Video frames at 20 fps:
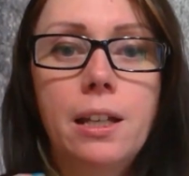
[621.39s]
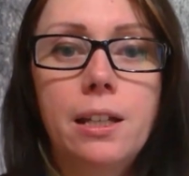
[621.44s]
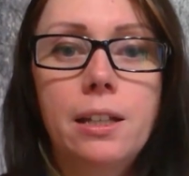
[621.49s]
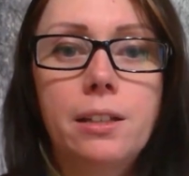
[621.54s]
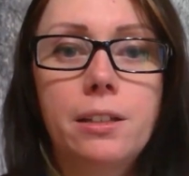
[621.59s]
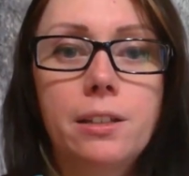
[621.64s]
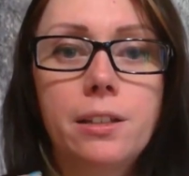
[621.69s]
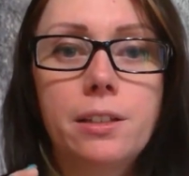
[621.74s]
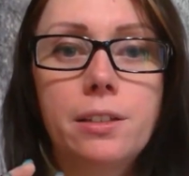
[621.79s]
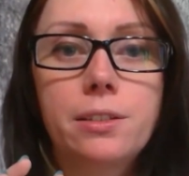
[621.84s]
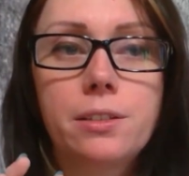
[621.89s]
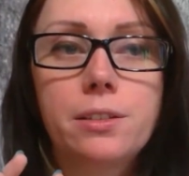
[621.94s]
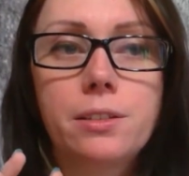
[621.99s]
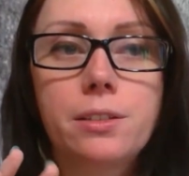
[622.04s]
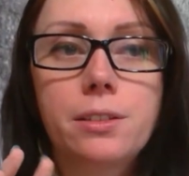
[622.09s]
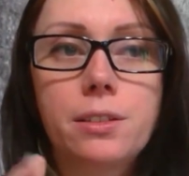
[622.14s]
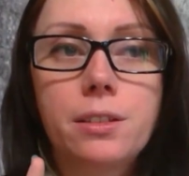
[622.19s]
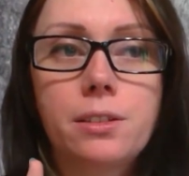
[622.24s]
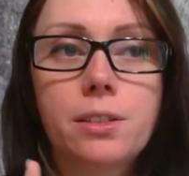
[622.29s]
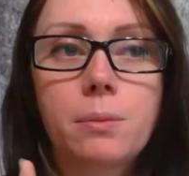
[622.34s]

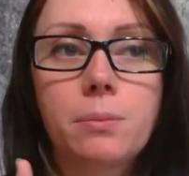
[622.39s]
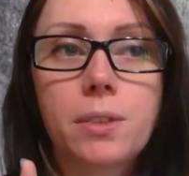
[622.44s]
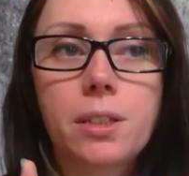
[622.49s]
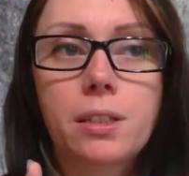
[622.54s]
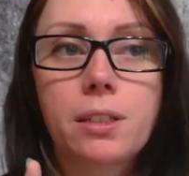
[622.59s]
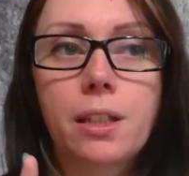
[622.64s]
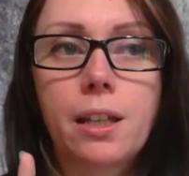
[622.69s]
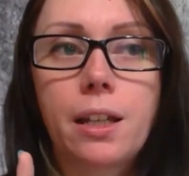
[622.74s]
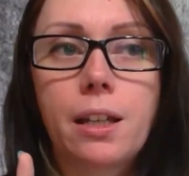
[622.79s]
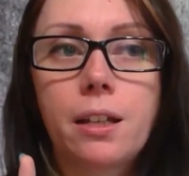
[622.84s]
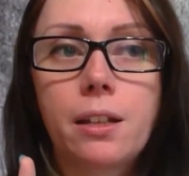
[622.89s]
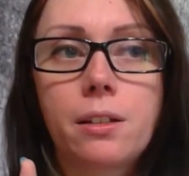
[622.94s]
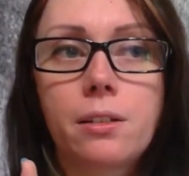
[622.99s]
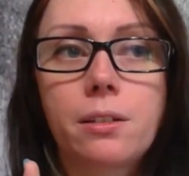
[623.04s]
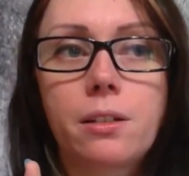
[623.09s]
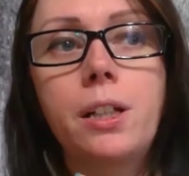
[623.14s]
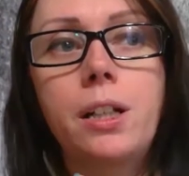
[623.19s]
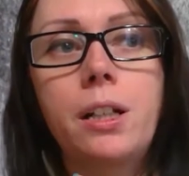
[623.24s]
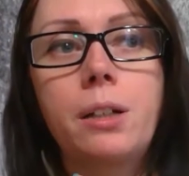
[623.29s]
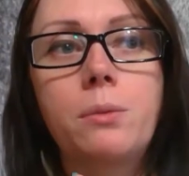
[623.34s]
is something that
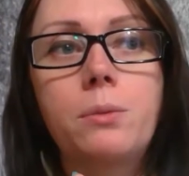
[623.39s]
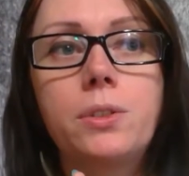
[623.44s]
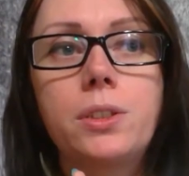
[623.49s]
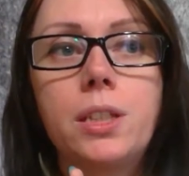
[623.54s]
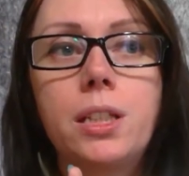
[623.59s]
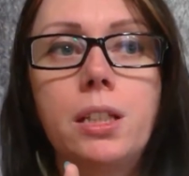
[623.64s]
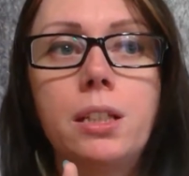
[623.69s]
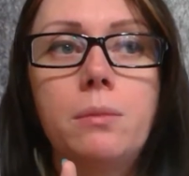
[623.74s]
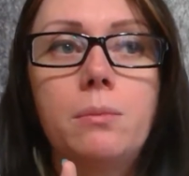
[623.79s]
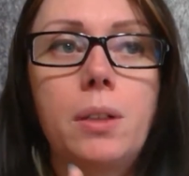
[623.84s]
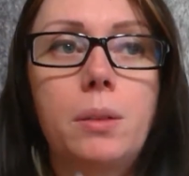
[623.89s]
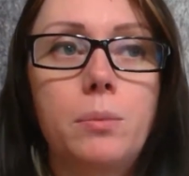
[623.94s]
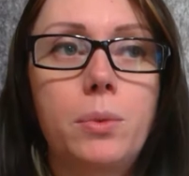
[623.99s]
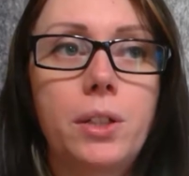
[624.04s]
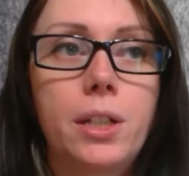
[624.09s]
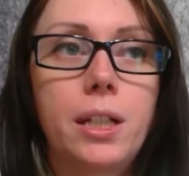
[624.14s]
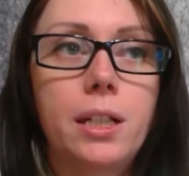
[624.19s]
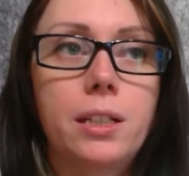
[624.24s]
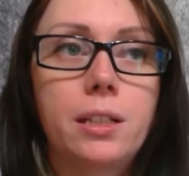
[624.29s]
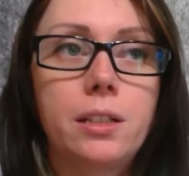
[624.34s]
when I was getting my
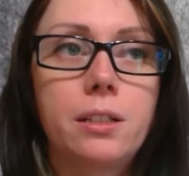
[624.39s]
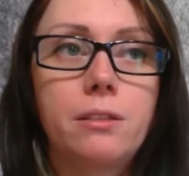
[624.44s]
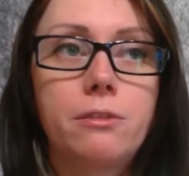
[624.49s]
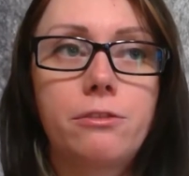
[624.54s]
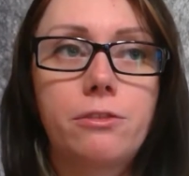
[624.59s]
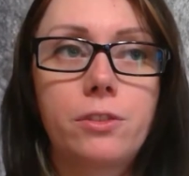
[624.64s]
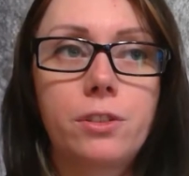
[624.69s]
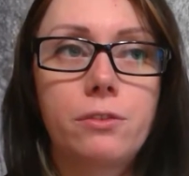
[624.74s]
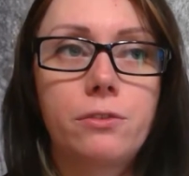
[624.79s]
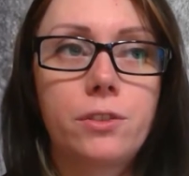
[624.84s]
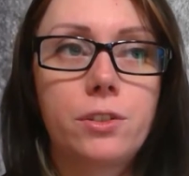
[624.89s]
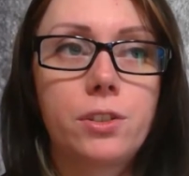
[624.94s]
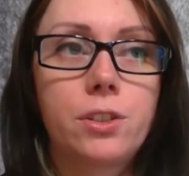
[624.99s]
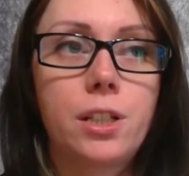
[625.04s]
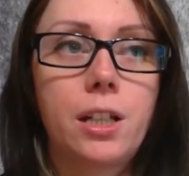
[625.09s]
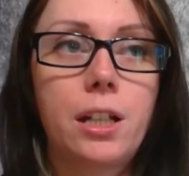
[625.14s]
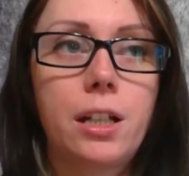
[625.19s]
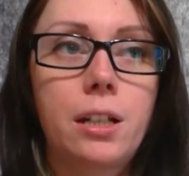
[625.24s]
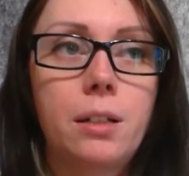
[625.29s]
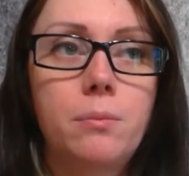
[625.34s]
book edited for the first
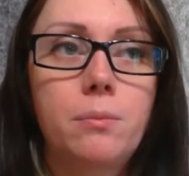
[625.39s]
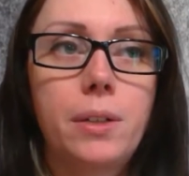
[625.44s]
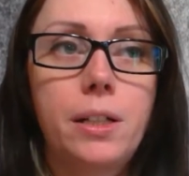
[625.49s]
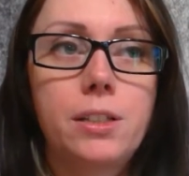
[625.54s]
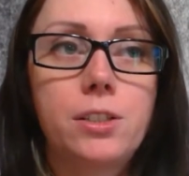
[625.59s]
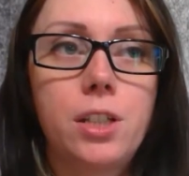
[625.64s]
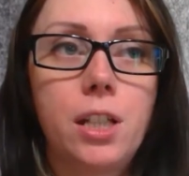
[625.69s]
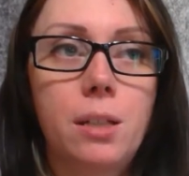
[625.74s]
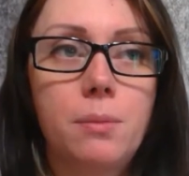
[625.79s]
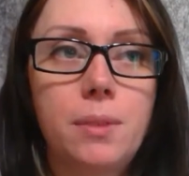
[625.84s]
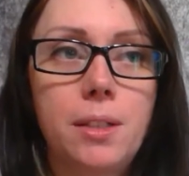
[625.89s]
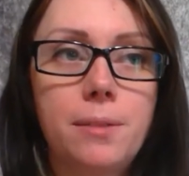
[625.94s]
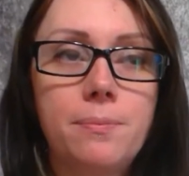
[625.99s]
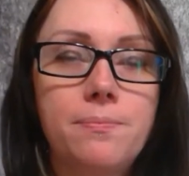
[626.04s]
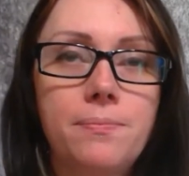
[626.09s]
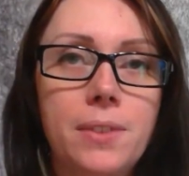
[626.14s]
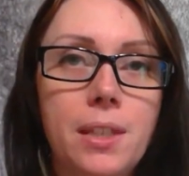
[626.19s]
time by Jamie,